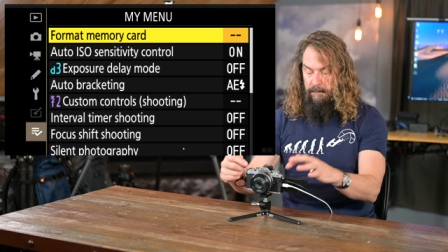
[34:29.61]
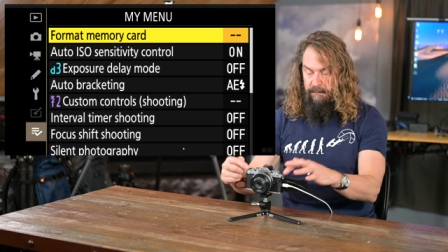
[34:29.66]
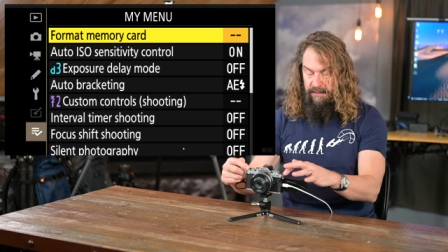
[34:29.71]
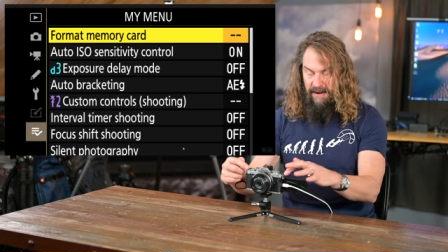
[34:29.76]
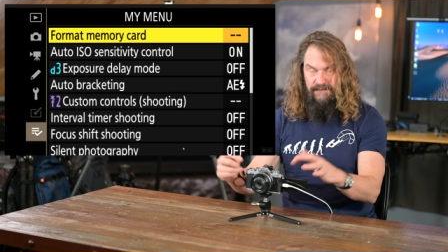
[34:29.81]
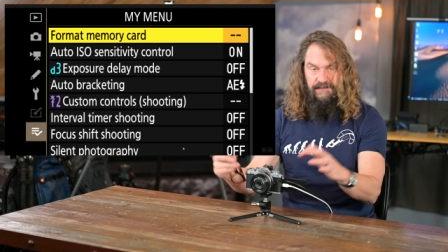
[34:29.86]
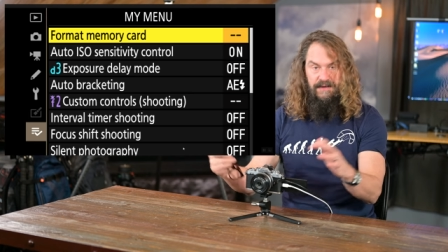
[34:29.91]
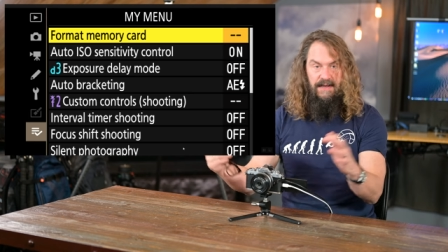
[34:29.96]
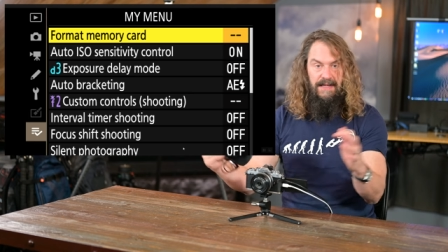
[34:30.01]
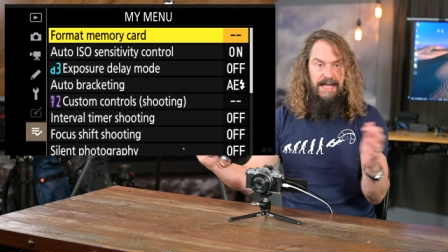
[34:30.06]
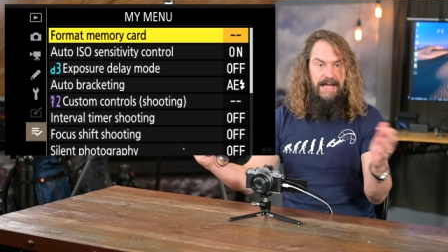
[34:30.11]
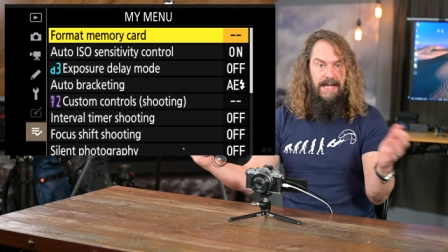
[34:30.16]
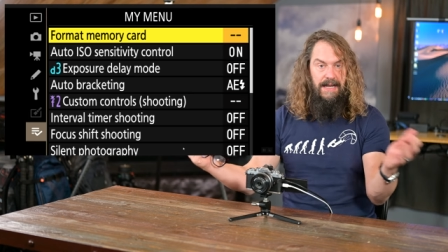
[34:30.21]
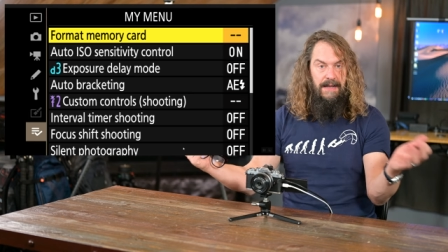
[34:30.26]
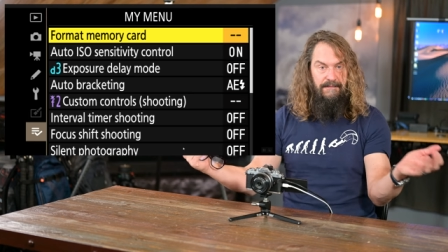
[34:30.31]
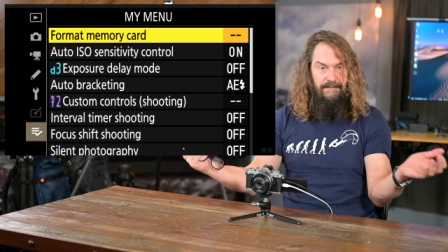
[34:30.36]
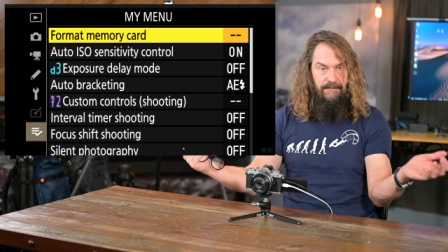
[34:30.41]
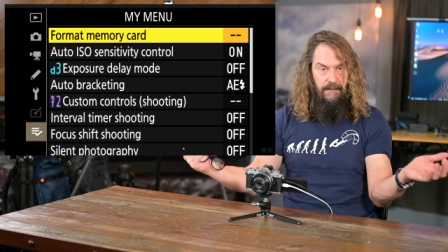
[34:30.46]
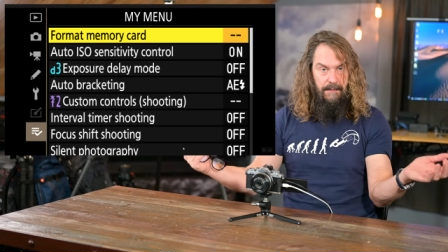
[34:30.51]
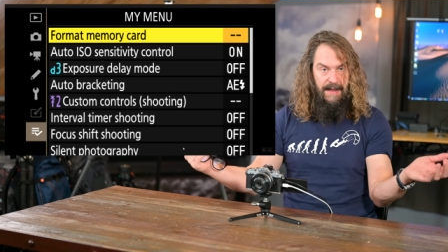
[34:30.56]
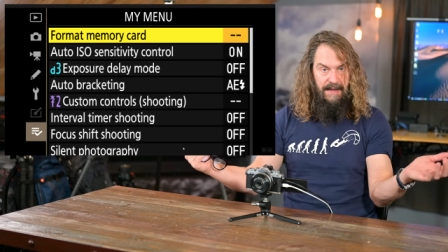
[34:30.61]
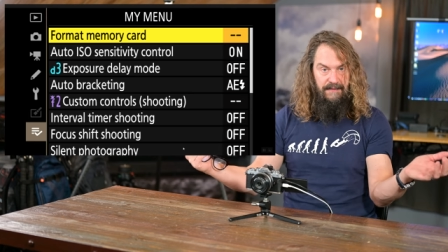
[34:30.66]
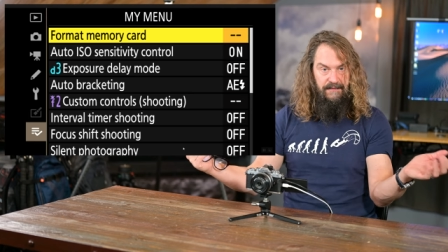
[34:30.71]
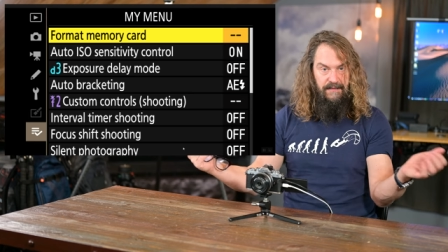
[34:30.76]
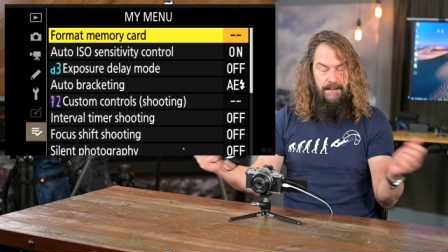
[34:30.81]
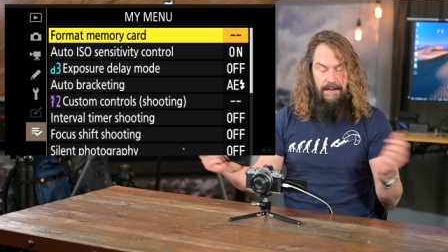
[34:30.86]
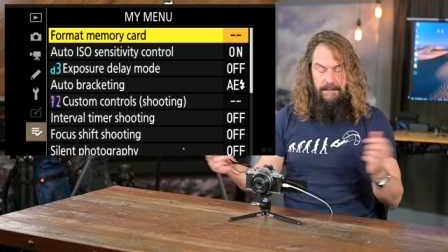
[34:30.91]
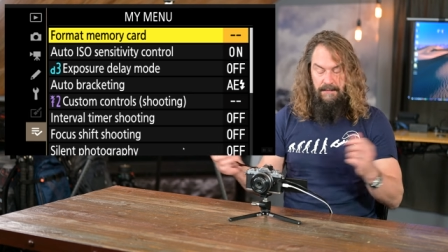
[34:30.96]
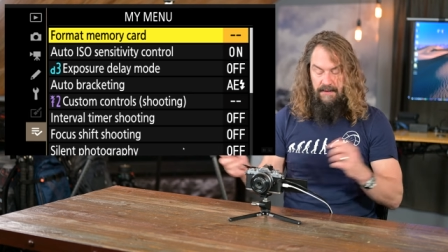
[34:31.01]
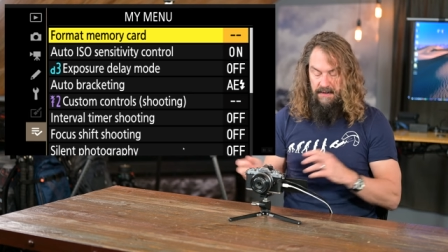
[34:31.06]
press it again, it formats
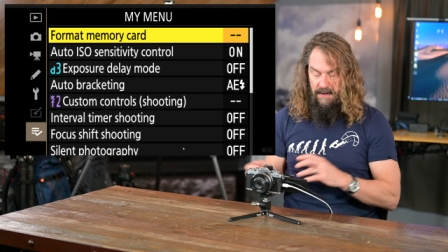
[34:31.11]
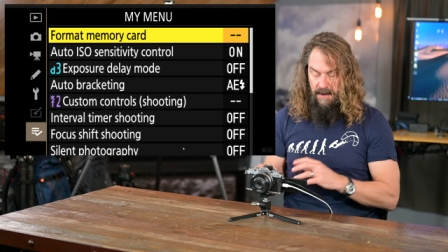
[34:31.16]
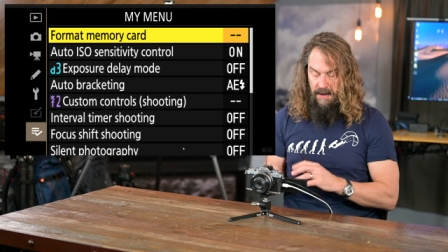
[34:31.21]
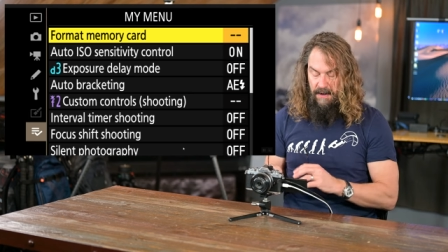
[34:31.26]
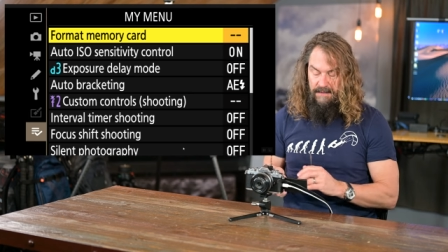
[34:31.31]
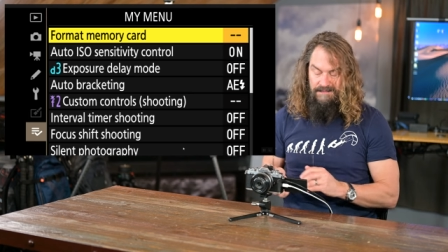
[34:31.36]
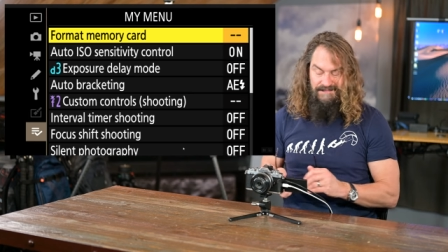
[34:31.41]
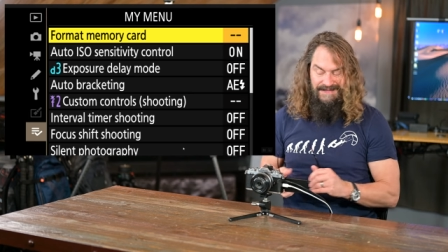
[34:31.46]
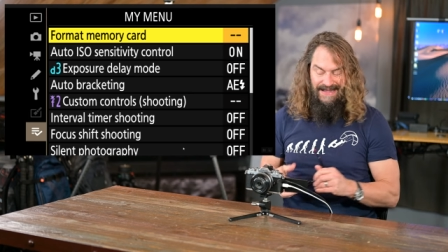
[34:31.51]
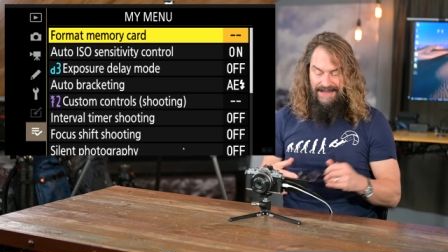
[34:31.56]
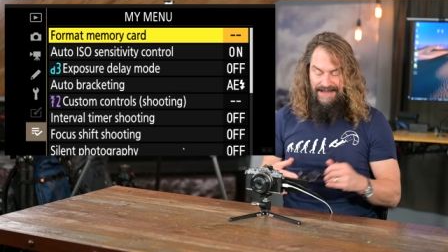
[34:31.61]
the memory card.